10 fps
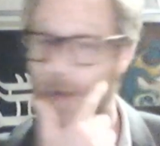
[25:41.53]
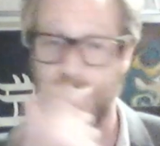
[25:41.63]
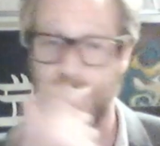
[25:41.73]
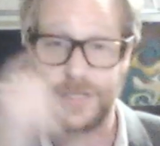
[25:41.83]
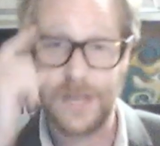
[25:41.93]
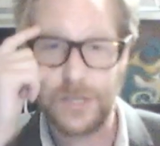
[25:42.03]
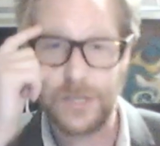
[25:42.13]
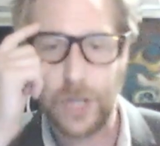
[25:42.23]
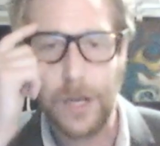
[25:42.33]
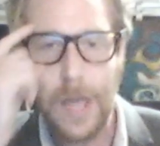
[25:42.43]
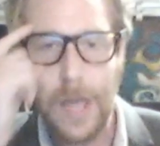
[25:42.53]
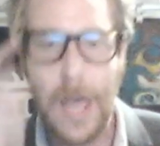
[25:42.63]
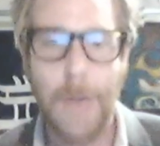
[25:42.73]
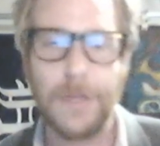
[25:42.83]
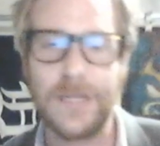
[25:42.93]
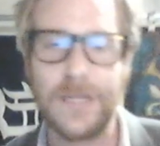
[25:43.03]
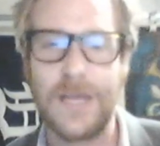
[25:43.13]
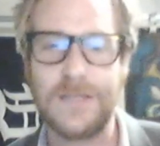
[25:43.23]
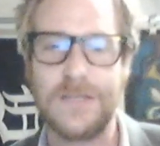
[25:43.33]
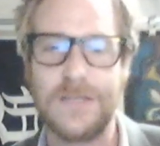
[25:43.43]
legislation. But
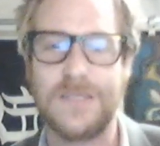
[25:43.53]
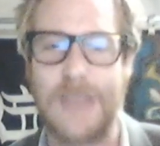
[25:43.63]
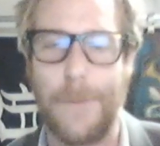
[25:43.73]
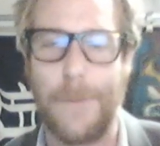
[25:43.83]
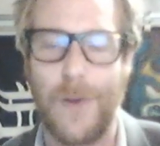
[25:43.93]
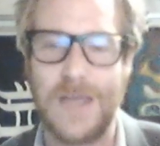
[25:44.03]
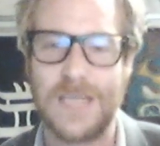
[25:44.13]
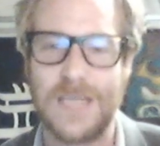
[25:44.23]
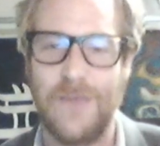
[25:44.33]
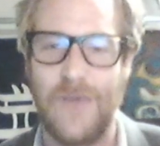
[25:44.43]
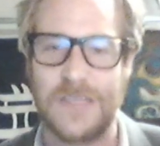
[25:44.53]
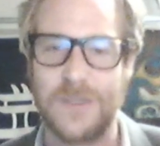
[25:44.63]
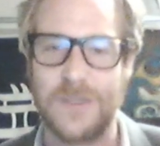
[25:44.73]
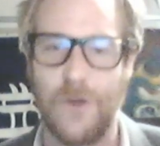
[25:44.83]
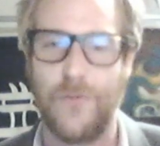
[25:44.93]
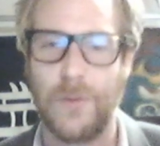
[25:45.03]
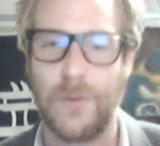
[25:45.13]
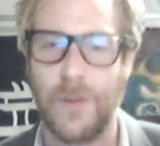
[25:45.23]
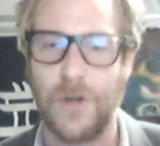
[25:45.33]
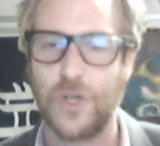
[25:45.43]
this separates investor from
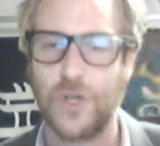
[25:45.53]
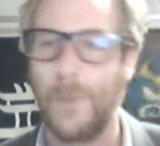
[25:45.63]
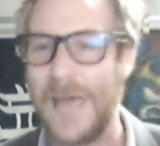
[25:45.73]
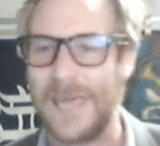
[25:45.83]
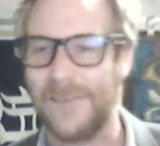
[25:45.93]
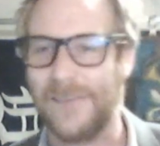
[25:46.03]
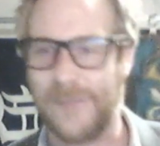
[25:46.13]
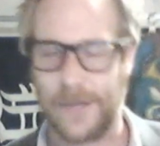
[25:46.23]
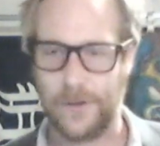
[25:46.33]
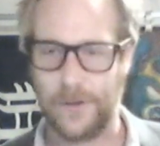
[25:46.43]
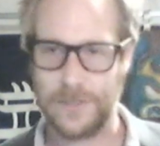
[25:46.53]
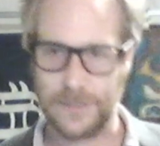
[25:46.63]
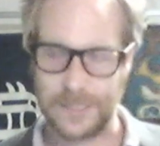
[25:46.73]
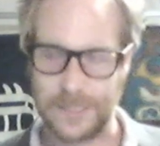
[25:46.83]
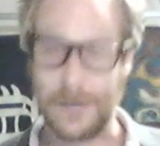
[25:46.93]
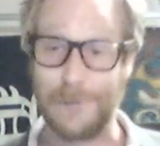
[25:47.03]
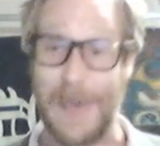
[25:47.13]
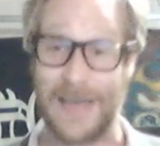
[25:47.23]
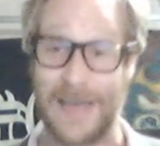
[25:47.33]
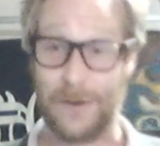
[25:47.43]
commercial banking sectors. This goes
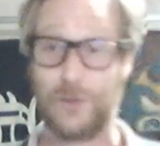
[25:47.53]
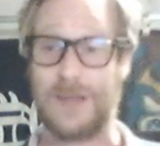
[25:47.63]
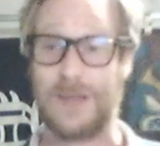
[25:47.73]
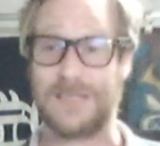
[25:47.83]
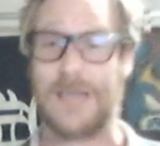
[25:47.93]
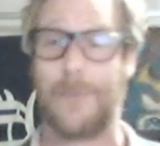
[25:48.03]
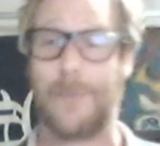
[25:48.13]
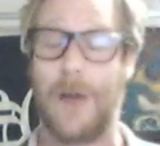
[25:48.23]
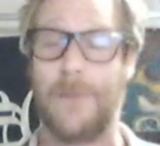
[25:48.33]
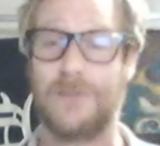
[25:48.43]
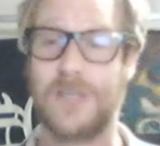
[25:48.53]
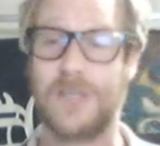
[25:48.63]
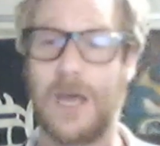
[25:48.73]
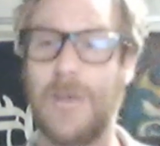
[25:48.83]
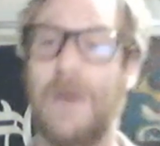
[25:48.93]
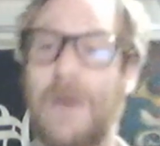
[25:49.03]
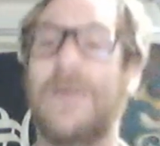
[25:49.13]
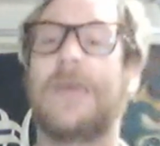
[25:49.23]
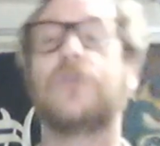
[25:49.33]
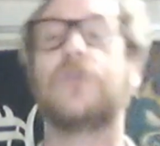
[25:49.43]
back and addresses that problem I was talking about
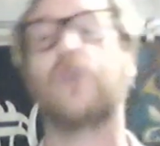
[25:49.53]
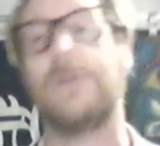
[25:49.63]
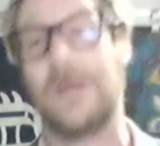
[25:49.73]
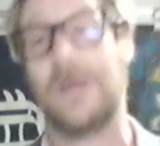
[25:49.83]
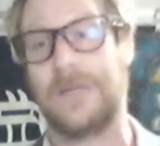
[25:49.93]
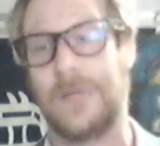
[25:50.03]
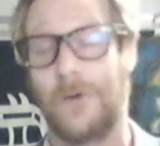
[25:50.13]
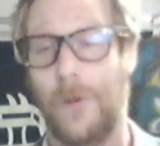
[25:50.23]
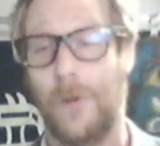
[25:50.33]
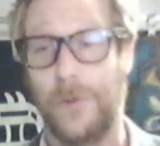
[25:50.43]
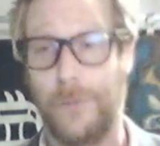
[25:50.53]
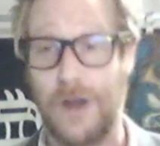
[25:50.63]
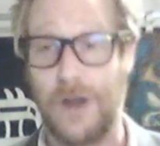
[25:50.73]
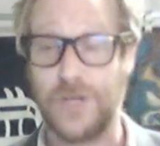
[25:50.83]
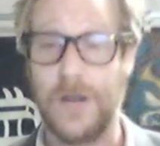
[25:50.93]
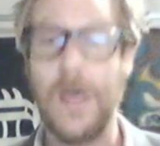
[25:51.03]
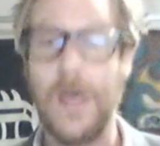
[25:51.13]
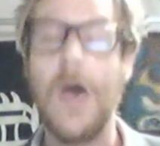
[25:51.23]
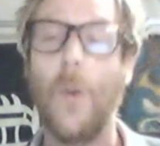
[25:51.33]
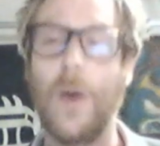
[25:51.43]
that contributed to the global depression.
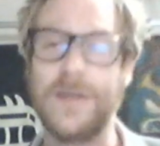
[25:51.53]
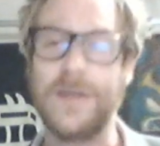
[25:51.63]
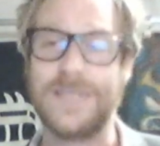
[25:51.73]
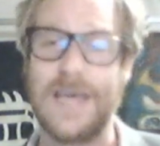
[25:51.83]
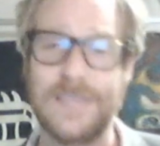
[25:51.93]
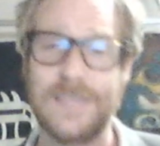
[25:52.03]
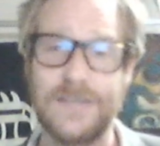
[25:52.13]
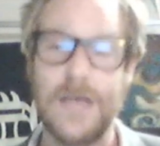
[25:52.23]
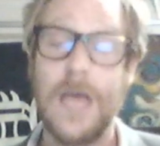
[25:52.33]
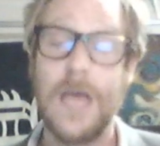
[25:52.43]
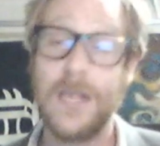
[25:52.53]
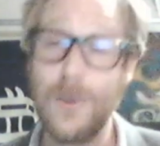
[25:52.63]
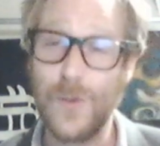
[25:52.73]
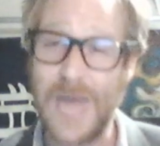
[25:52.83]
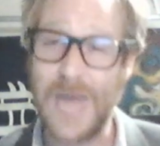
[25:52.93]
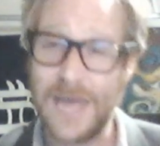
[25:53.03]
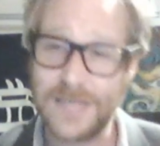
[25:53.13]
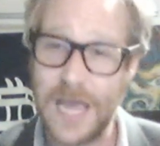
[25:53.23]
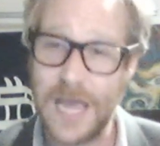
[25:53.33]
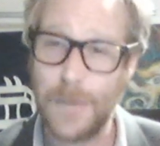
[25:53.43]
What it says is you can't
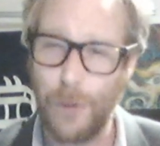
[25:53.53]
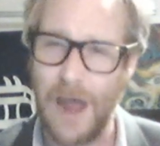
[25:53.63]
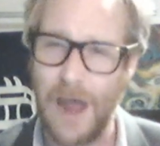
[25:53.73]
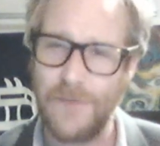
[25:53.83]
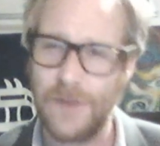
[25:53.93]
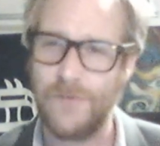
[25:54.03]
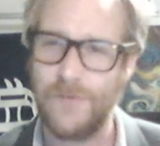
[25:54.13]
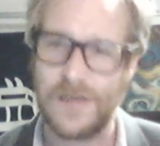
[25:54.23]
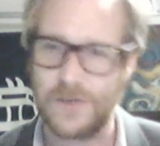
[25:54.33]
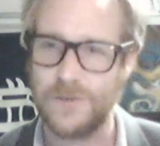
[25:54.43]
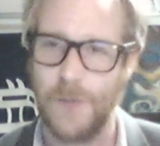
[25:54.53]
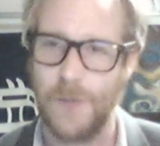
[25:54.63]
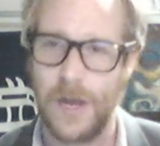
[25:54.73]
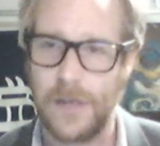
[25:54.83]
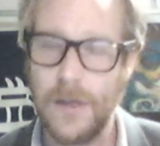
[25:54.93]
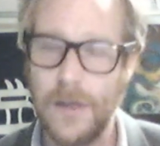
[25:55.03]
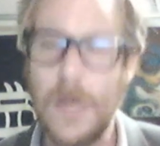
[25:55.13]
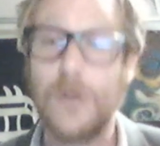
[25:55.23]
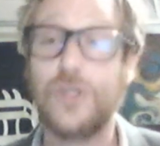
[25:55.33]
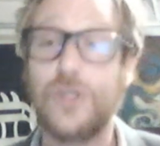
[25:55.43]
take private investors' money.
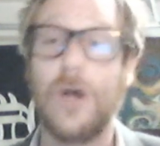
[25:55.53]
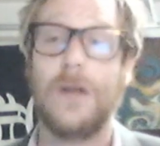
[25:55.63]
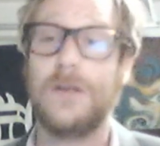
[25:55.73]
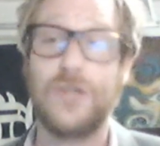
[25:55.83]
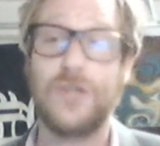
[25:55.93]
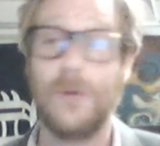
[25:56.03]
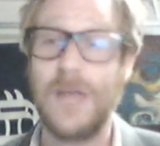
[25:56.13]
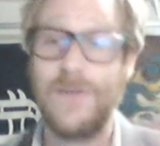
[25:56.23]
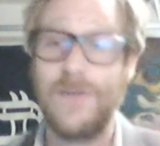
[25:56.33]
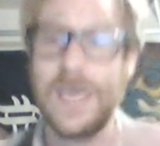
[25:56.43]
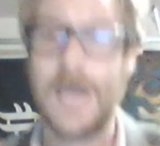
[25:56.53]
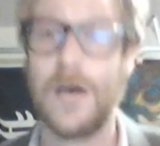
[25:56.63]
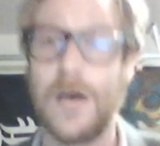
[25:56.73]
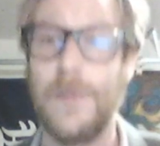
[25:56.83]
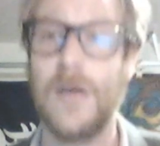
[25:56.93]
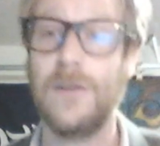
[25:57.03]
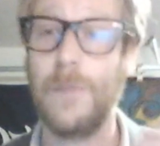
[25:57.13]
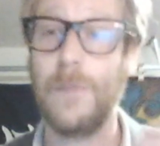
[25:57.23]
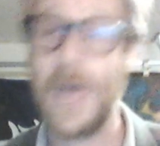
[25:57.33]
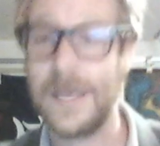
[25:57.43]
Joe Davy can't come into
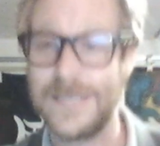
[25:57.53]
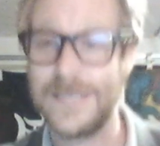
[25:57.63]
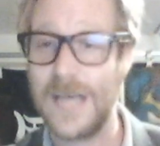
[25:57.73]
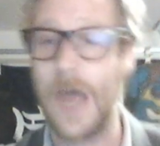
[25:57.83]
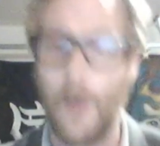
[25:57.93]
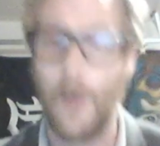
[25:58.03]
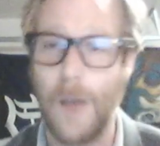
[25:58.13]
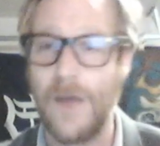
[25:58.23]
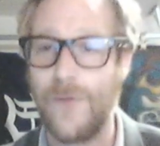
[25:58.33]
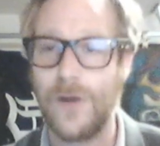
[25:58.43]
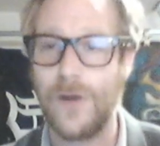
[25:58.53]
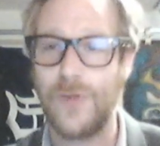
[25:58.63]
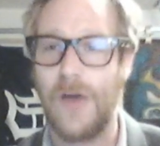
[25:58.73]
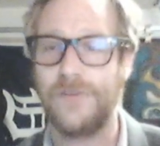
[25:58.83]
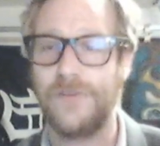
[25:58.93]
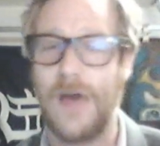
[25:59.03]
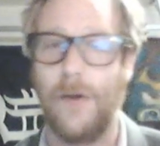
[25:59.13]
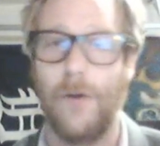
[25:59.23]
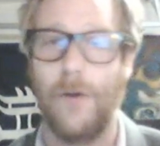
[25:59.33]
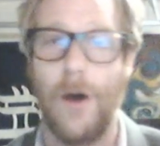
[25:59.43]
the bank and say, I want my $30,000
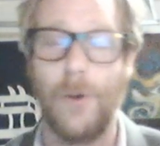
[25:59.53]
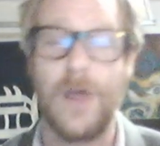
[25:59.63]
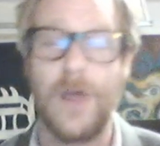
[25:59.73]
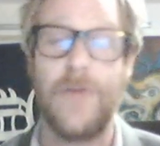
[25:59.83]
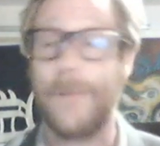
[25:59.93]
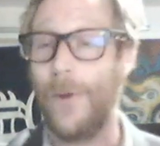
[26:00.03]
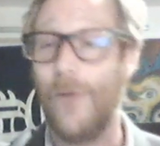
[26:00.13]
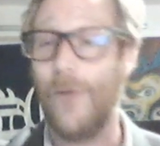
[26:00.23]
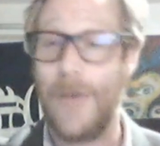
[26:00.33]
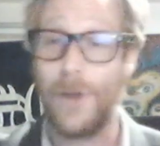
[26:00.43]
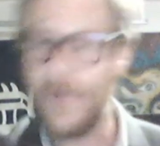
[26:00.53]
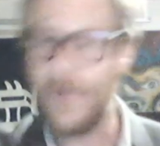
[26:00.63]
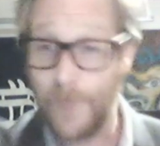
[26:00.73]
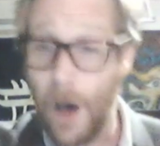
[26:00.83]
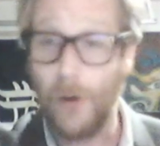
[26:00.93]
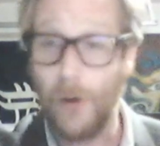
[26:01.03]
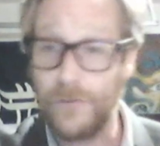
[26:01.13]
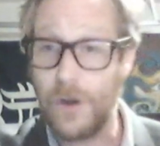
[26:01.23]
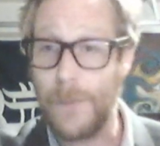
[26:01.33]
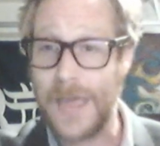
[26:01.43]
loan, and they pull that money from all of
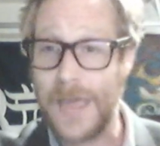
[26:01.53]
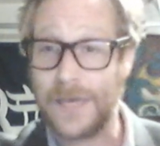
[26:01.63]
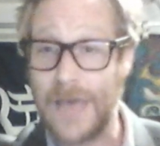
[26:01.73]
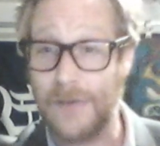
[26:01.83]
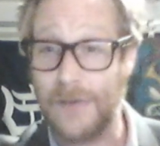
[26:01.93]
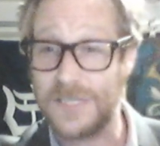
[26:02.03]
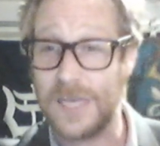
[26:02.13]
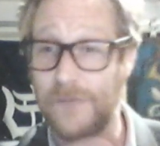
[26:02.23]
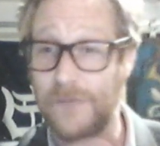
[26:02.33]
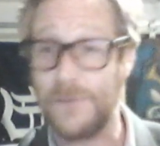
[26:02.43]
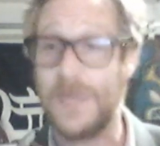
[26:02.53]
your bank accounts to give to